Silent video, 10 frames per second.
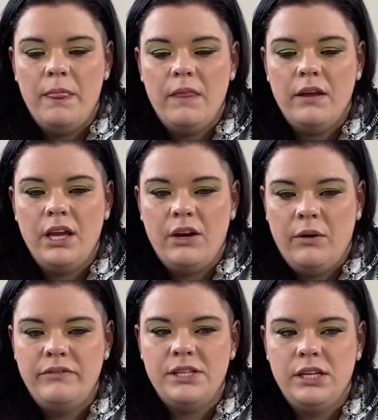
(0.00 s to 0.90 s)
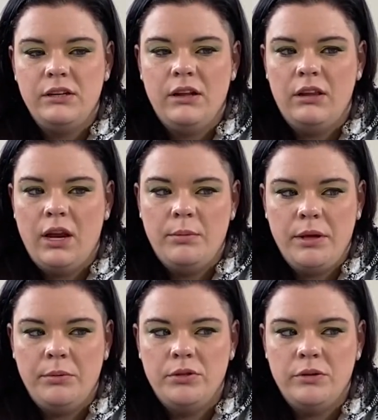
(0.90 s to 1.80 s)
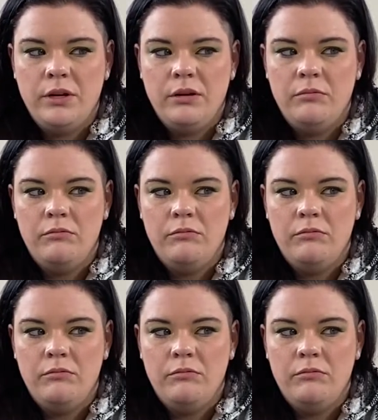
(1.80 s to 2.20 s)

you know, I've seen a lot of people doing